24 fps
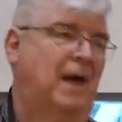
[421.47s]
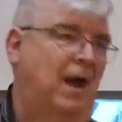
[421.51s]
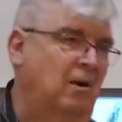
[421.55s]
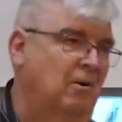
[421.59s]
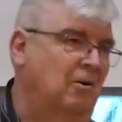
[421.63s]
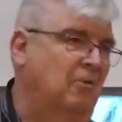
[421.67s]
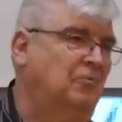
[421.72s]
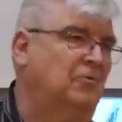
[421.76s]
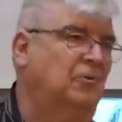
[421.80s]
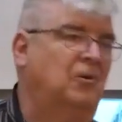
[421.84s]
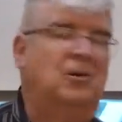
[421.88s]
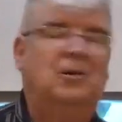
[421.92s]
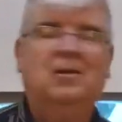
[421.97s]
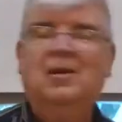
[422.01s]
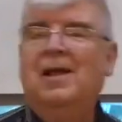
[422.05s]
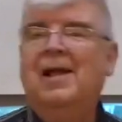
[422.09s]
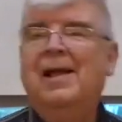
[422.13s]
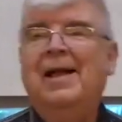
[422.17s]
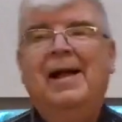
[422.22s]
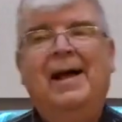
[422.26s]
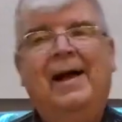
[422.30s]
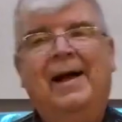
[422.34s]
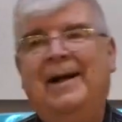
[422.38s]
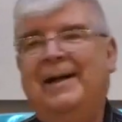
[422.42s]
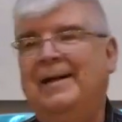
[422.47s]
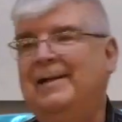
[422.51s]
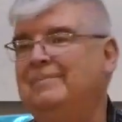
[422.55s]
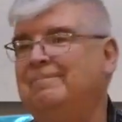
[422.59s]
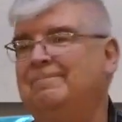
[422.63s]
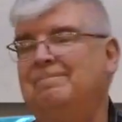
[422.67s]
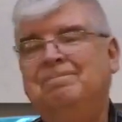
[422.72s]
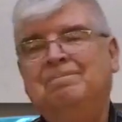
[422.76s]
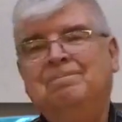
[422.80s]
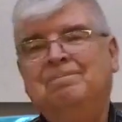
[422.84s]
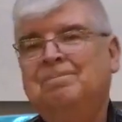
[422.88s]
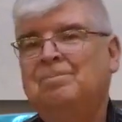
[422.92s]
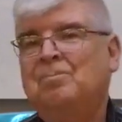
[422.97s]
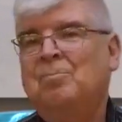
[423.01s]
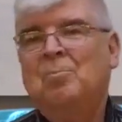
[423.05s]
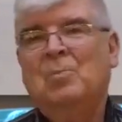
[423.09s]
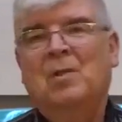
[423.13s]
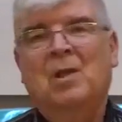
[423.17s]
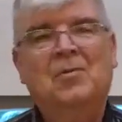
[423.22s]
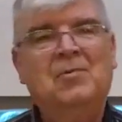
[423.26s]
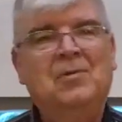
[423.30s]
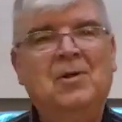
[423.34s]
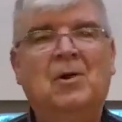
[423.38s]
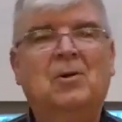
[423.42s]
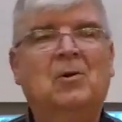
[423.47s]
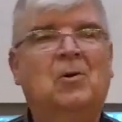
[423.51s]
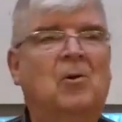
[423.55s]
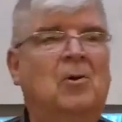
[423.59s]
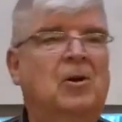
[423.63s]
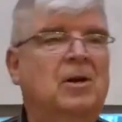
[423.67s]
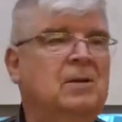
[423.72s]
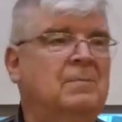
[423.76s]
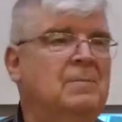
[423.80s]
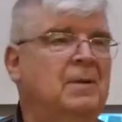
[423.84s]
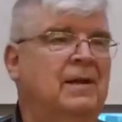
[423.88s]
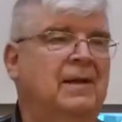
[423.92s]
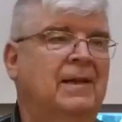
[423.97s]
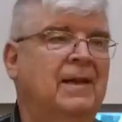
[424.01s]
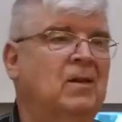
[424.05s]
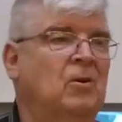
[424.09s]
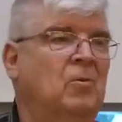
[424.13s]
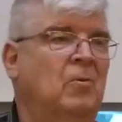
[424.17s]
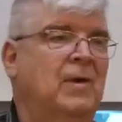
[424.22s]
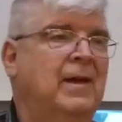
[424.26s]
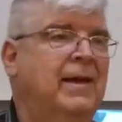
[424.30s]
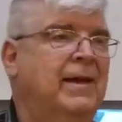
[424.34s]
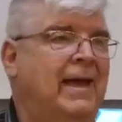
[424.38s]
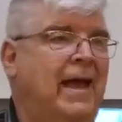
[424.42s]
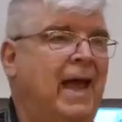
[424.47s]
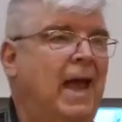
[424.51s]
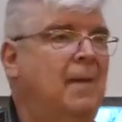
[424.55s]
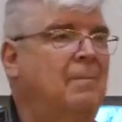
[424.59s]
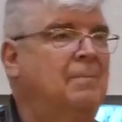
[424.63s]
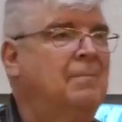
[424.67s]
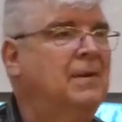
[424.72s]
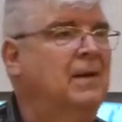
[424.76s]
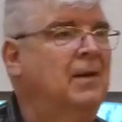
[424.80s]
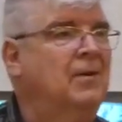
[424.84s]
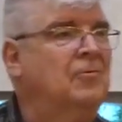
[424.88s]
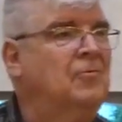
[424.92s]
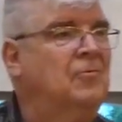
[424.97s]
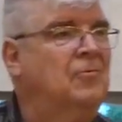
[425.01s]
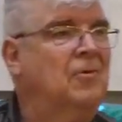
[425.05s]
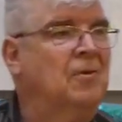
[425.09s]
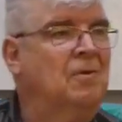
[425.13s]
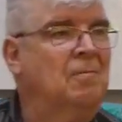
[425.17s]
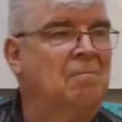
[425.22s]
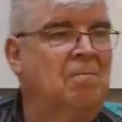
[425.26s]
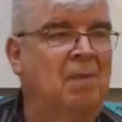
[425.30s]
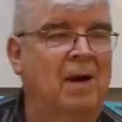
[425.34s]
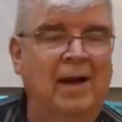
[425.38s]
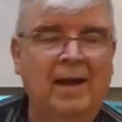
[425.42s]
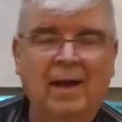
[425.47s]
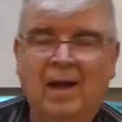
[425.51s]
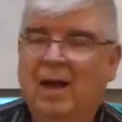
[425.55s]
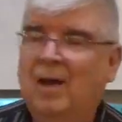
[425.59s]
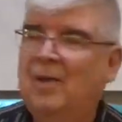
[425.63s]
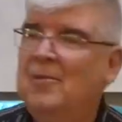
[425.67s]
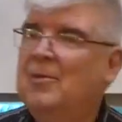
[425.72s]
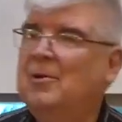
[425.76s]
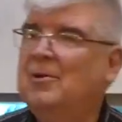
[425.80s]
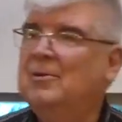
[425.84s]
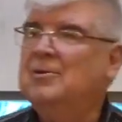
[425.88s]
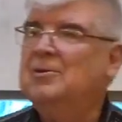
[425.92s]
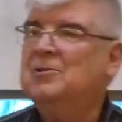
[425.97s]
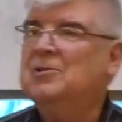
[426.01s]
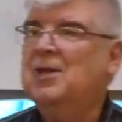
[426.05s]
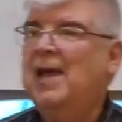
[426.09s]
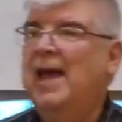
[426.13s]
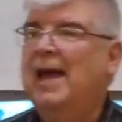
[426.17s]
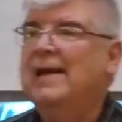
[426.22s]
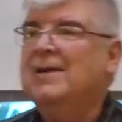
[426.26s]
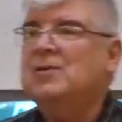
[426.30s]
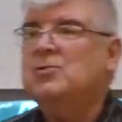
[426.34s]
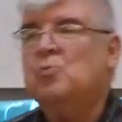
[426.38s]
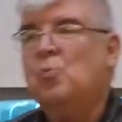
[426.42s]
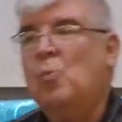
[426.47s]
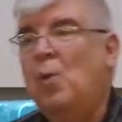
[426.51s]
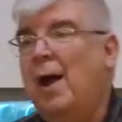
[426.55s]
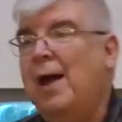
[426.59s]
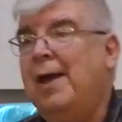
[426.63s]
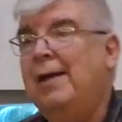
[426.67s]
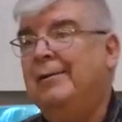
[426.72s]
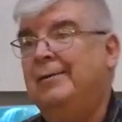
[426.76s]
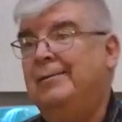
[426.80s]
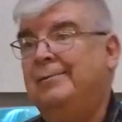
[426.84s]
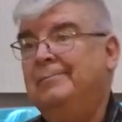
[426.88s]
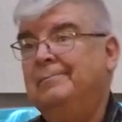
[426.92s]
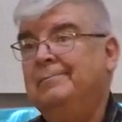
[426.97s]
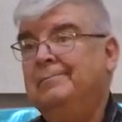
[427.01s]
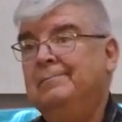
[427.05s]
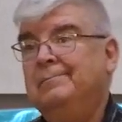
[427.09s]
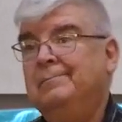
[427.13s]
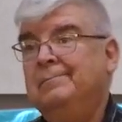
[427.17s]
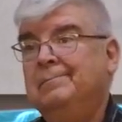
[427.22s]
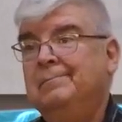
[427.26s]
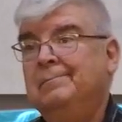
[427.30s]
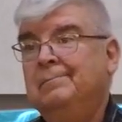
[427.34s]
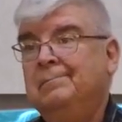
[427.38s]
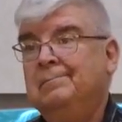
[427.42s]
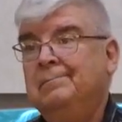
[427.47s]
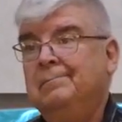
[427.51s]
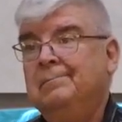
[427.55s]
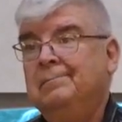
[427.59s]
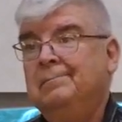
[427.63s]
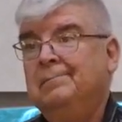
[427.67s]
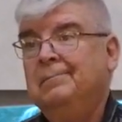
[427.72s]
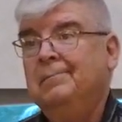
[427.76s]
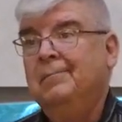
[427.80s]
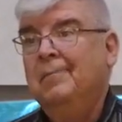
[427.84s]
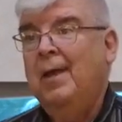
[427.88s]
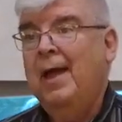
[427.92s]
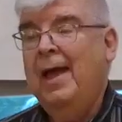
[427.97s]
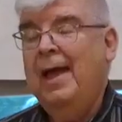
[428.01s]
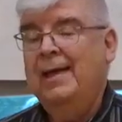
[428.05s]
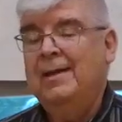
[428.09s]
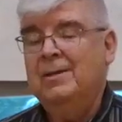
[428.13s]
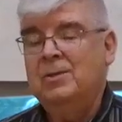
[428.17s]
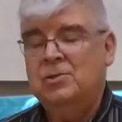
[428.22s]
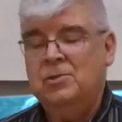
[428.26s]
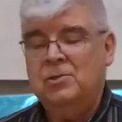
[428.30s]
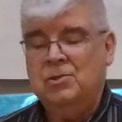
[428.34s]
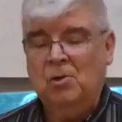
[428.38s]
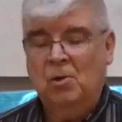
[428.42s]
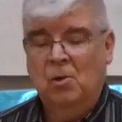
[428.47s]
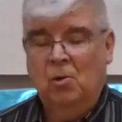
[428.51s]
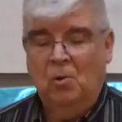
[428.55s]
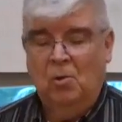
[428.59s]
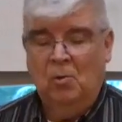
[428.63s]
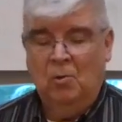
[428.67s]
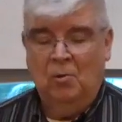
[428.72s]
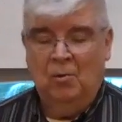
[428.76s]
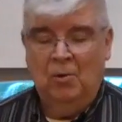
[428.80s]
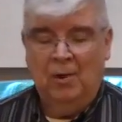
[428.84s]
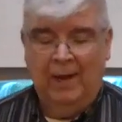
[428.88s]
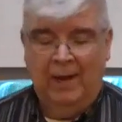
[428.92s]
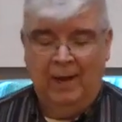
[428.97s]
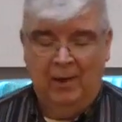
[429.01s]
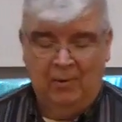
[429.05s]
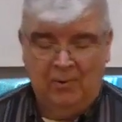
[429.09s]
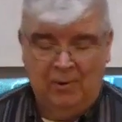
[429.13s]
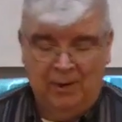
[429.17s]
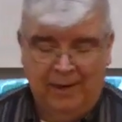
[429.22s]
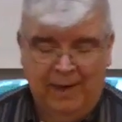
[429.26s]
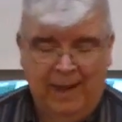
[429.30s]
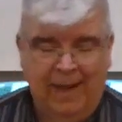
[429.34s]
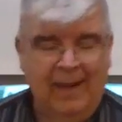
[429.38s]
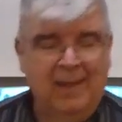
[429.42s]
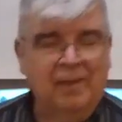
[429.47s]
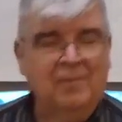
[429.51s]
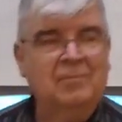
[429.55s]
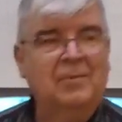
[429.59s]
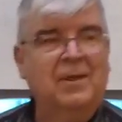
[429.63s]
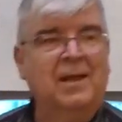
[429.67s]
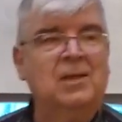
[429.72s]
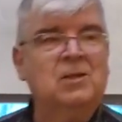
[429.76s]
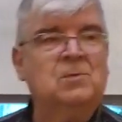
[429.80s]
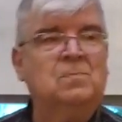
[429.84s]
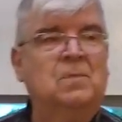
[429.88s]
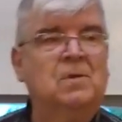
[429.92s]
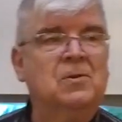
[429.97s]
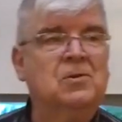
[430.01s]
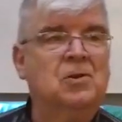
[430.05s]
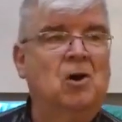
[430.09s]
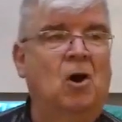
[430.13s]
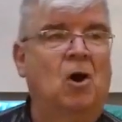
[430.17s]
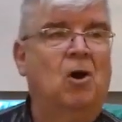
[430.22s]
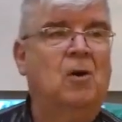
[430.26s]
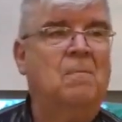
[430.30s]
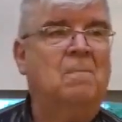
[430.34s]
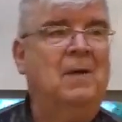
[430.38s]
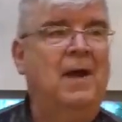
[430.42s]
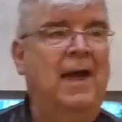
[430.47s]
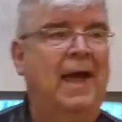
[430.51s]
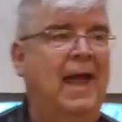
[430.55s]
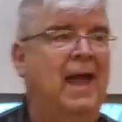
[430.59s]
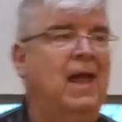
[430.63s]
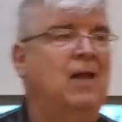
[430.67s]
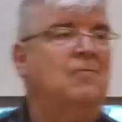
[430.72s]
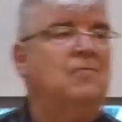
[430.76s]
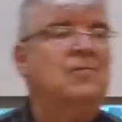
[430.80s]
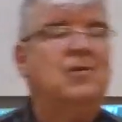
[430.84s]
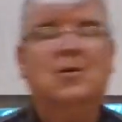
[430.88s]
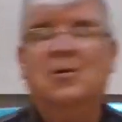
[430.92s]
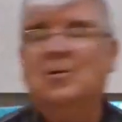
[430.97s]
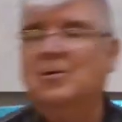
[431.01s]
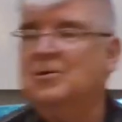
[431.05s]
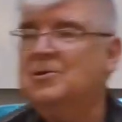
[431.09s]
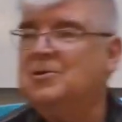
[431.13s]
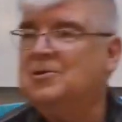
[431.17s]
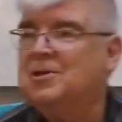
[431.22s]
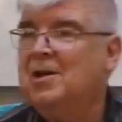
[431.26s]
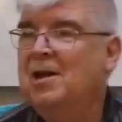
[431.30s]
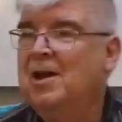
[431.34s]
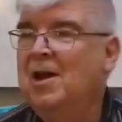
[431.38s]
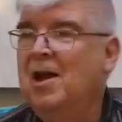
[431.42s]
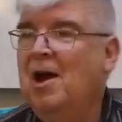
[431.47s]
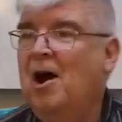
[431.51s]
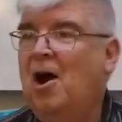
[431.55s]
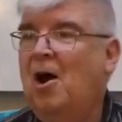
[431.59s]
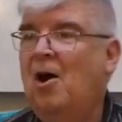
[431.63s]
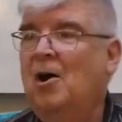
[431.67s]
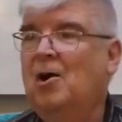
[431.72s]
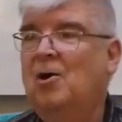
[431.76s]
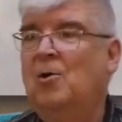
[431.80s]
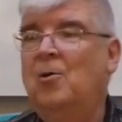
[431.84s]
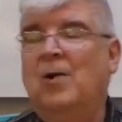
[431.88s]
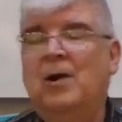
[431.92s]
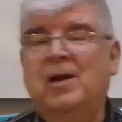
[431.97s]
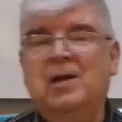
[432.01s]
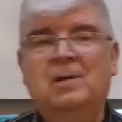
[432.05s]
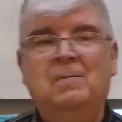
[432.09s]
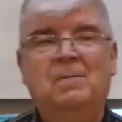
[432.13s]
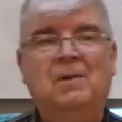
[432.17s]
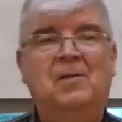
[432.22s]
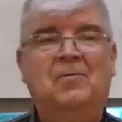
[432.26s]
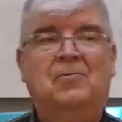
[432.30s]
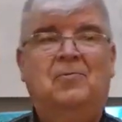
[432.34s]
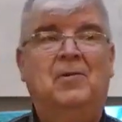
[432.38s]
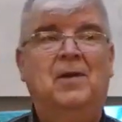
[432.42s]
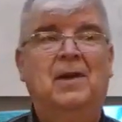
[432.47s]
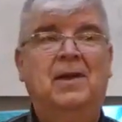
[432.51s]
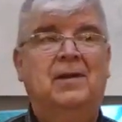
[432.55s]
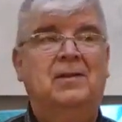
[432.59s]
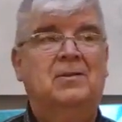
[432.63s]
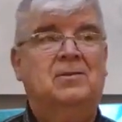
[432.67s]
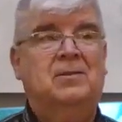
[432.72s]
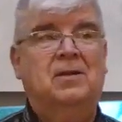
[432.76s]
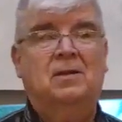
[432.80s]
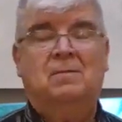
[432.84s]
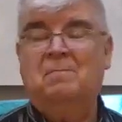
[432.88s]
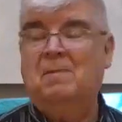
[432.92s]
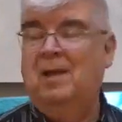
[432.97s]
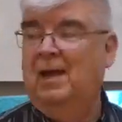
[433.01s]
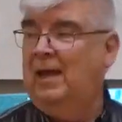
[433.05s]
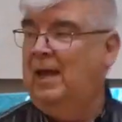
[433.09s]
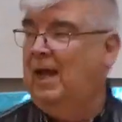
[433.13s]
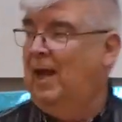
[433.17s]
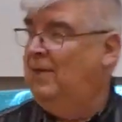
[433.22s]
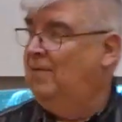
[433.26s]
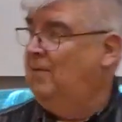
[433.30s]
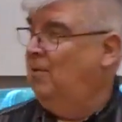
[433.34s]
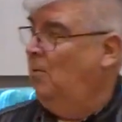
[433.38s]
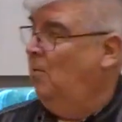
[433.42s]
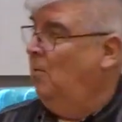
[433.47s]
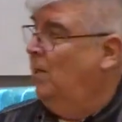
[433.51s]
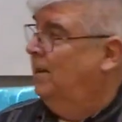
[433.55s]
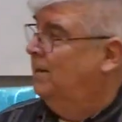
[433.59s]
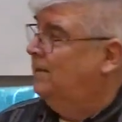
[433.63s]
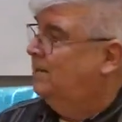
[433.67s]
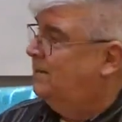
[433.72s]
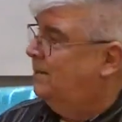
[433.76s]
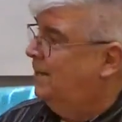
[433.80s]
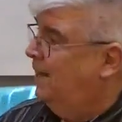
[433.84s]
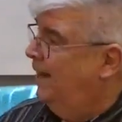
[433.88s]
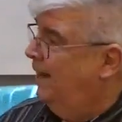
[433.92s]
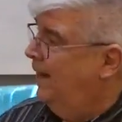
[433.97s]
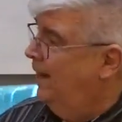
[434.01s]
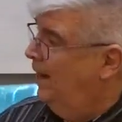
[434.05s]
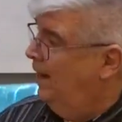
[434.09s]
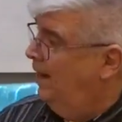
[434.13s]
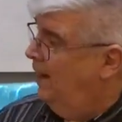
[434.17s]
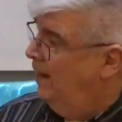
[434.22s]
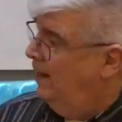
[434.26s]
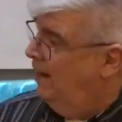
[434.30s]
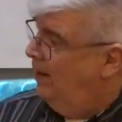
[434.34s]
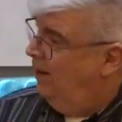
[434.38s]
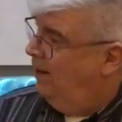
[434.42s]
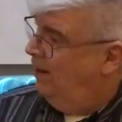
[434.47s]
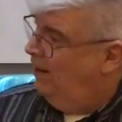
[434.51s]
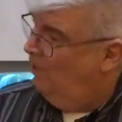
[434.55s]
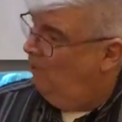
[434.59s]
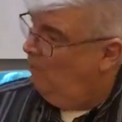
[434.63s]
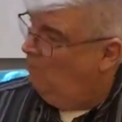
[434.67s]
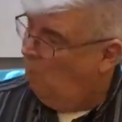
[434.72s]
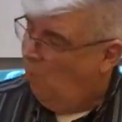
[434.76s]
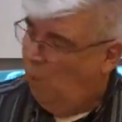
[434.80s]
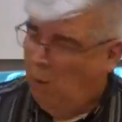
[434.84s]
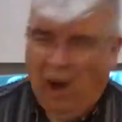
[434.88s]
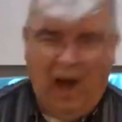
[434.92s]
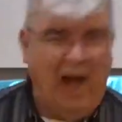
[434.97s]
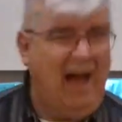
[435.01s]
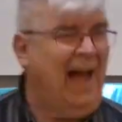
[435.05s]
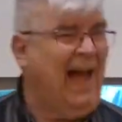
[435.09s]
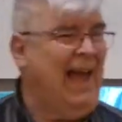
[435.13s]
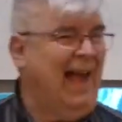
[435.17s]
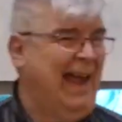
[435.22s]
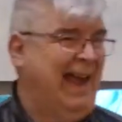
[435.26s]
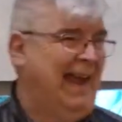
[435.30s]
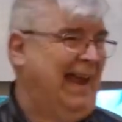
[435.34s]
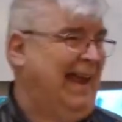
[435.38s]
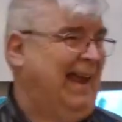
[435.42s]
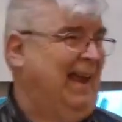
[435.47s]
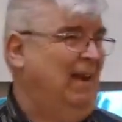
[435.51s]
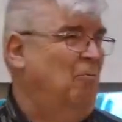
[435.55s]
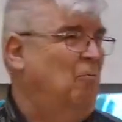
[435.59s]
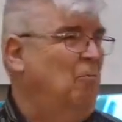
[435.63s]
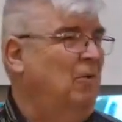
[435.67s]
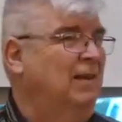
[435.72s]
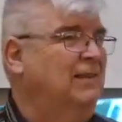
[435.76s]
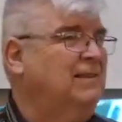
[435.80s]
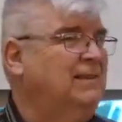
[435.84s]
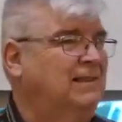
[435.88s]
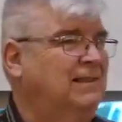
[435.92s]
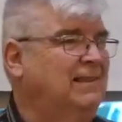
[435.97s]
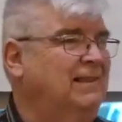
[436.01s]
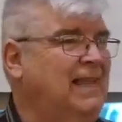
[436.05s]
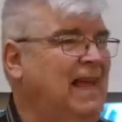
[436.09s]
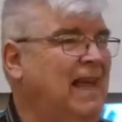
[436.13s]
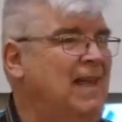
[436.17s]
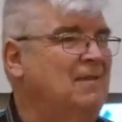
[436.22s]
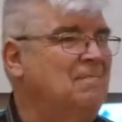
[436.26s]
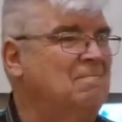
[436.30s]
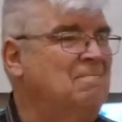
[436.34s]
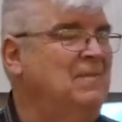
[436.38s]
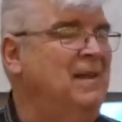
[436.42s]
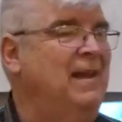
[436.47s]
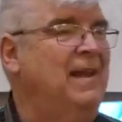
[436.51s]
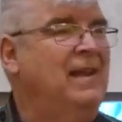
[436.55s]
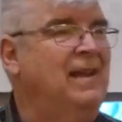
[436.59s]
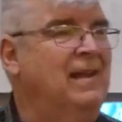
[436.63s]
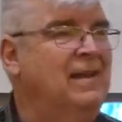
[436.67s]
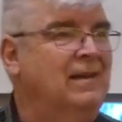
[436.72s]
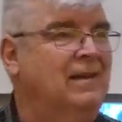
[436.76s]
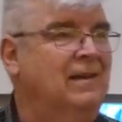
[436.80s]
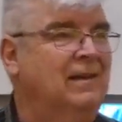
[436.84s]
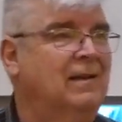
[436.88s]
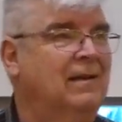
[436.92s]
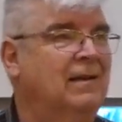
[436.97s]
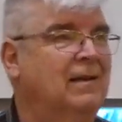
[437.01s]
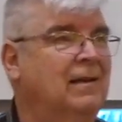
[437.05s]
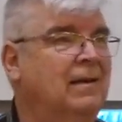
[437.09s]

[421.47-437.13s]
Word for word: powerful, um, they're going to be led away captive by others as well. And so, here again, these bizarre behaviors are going to be things that make everyone say, Why? What's that mean?